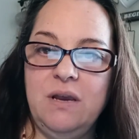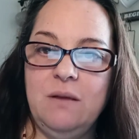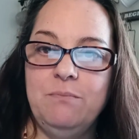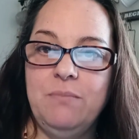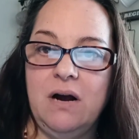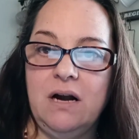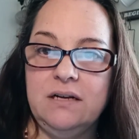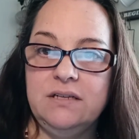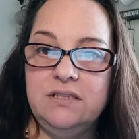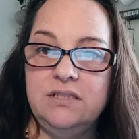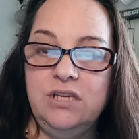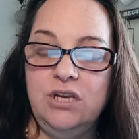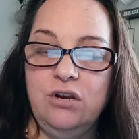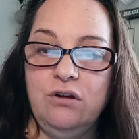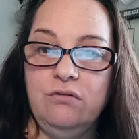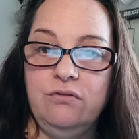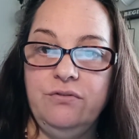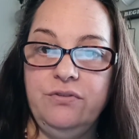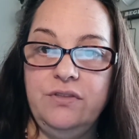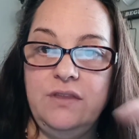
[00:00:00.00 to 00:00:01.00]
big box,
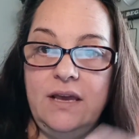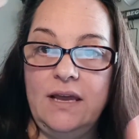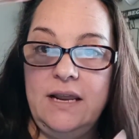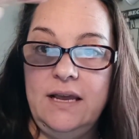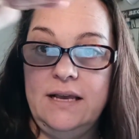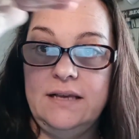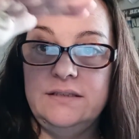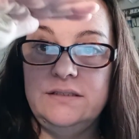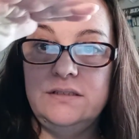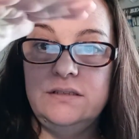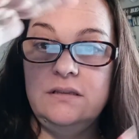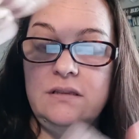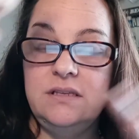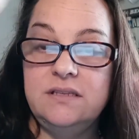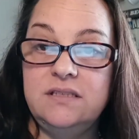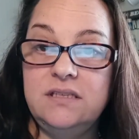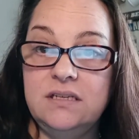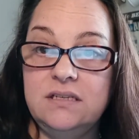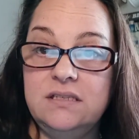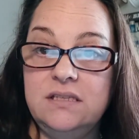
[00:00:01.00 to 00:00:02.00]
that has
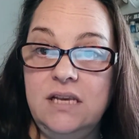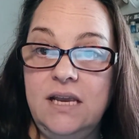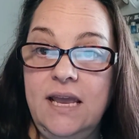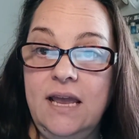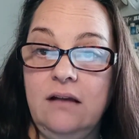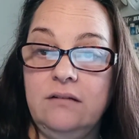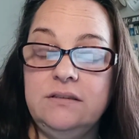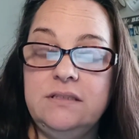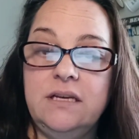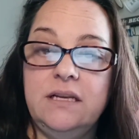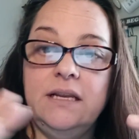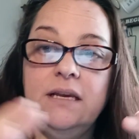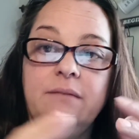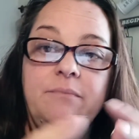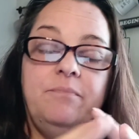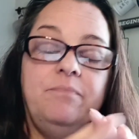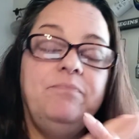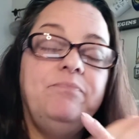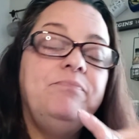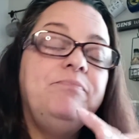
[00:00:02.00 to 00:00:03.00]
the 60 count in it.
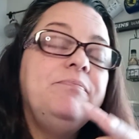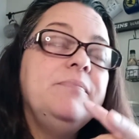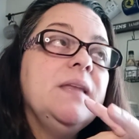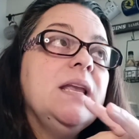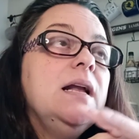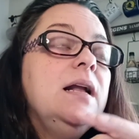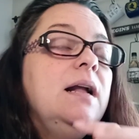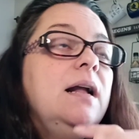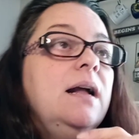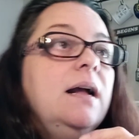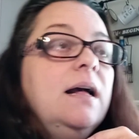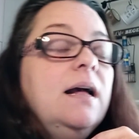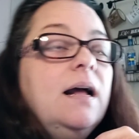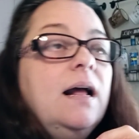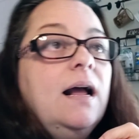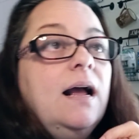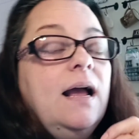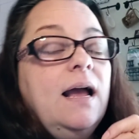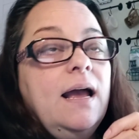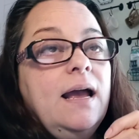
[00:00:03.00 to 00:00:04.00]

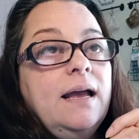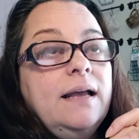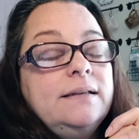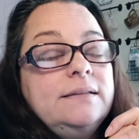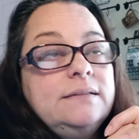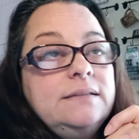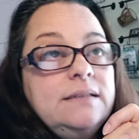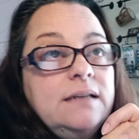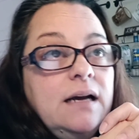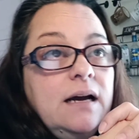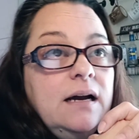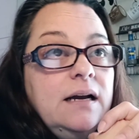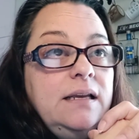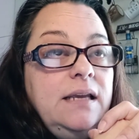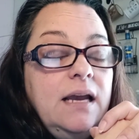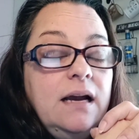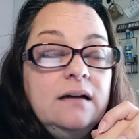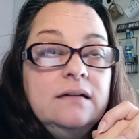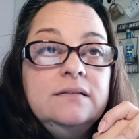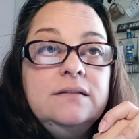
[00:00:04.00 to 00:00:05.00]
And
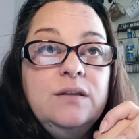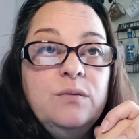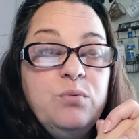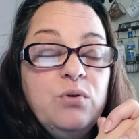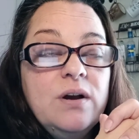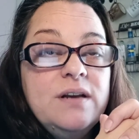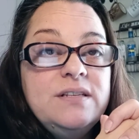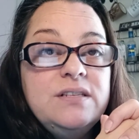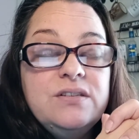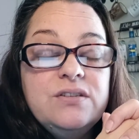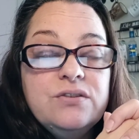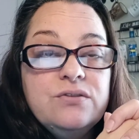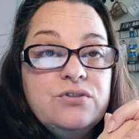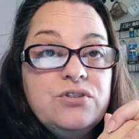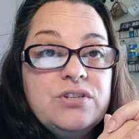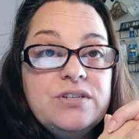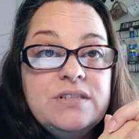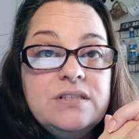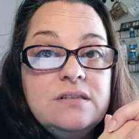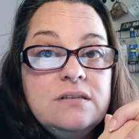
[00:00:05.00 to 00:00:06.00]
the prices are
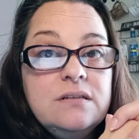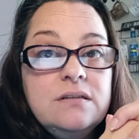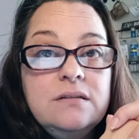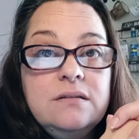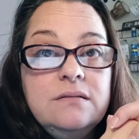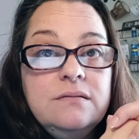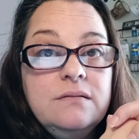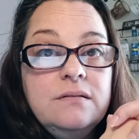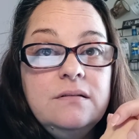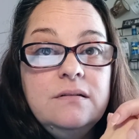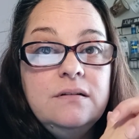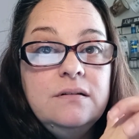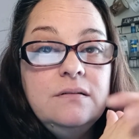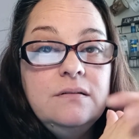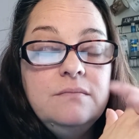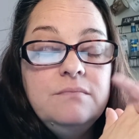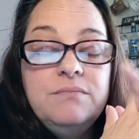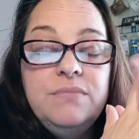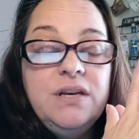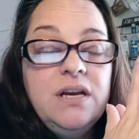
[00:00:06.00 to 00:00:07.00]
just
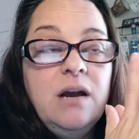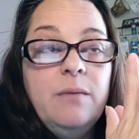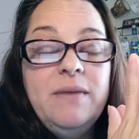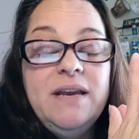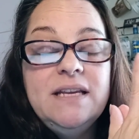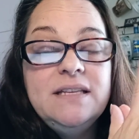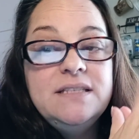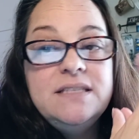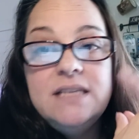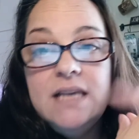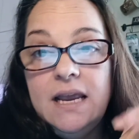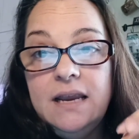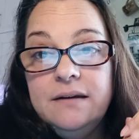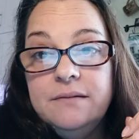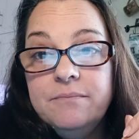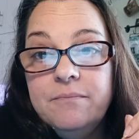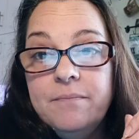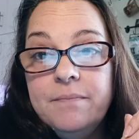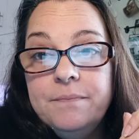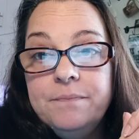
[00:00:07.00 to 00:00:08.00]
becoming
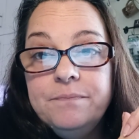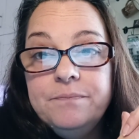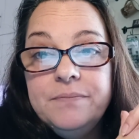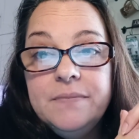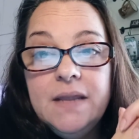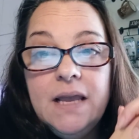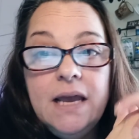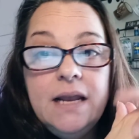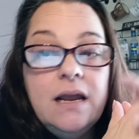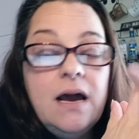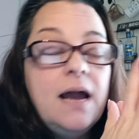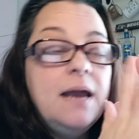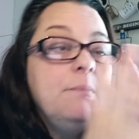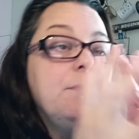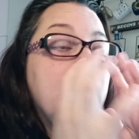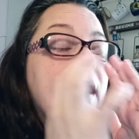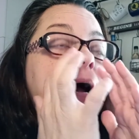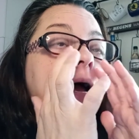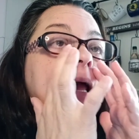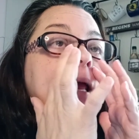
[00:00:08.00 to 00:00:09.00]
insane. And I
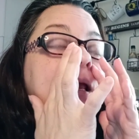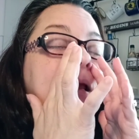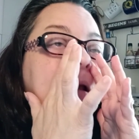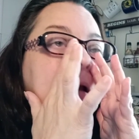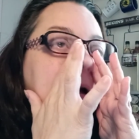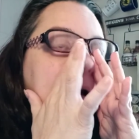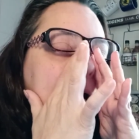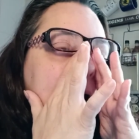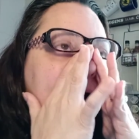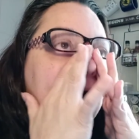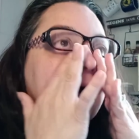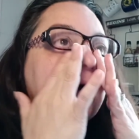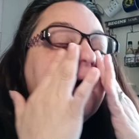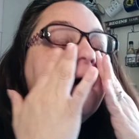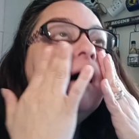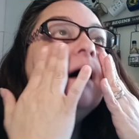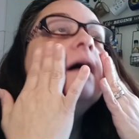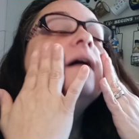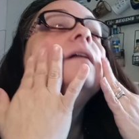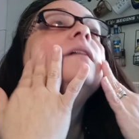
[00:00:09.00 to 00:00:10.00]
buy
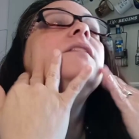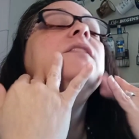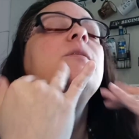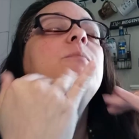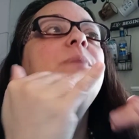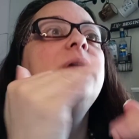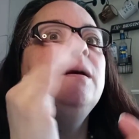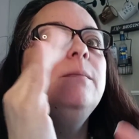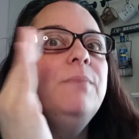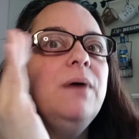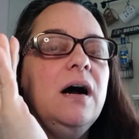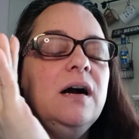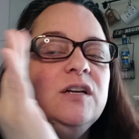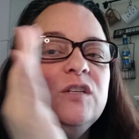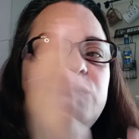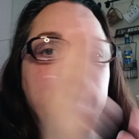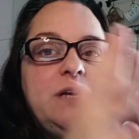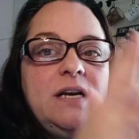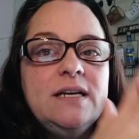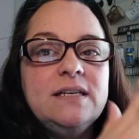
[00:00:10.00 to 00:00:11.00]
the big
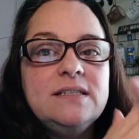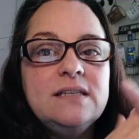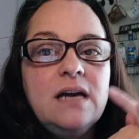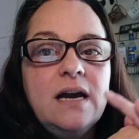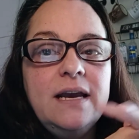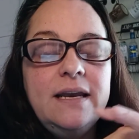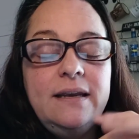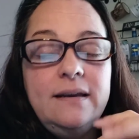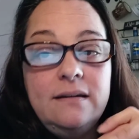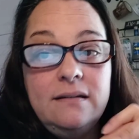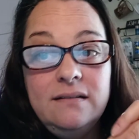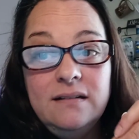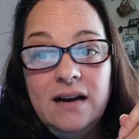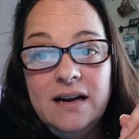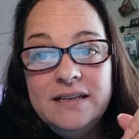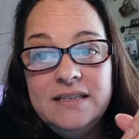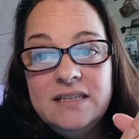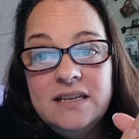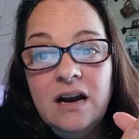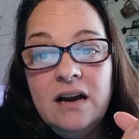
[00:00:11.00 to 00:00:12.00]
box because I
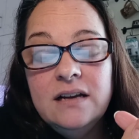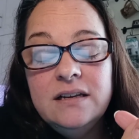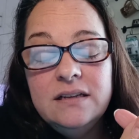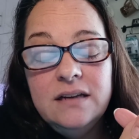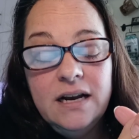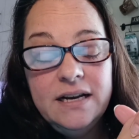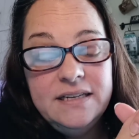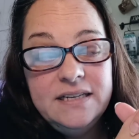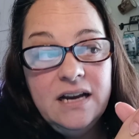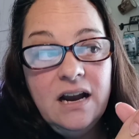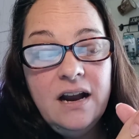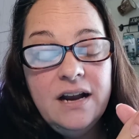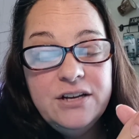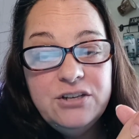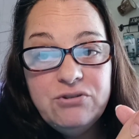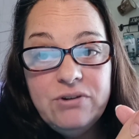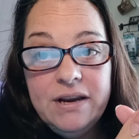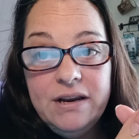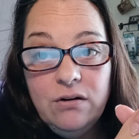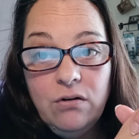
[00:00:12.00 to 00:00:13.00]

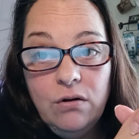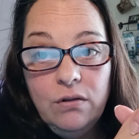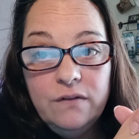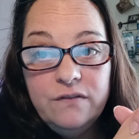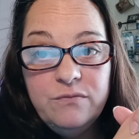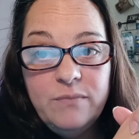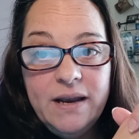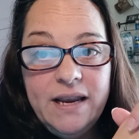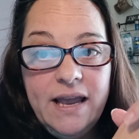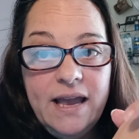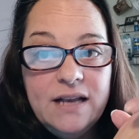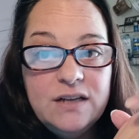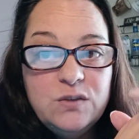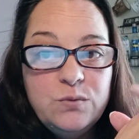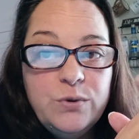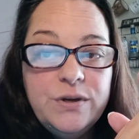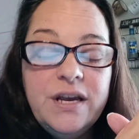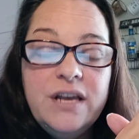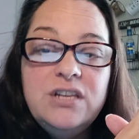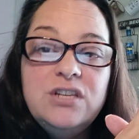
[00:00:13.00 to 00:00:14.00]
dehydrate all of my
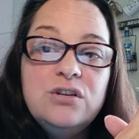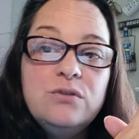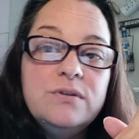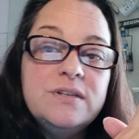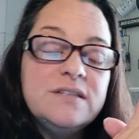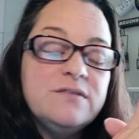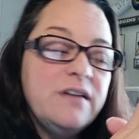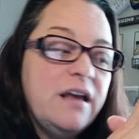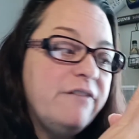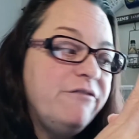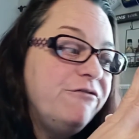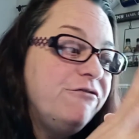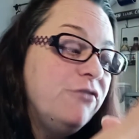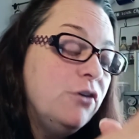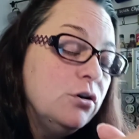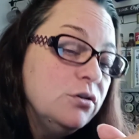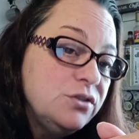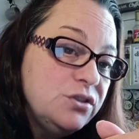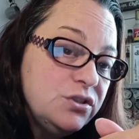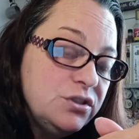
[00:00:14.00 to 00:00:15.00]
eggs. What I do is at
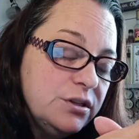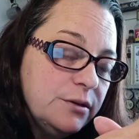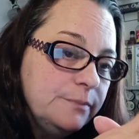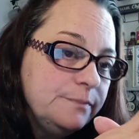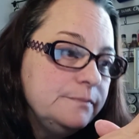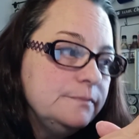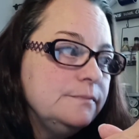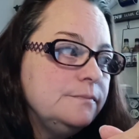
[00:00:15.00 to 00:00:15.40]
first,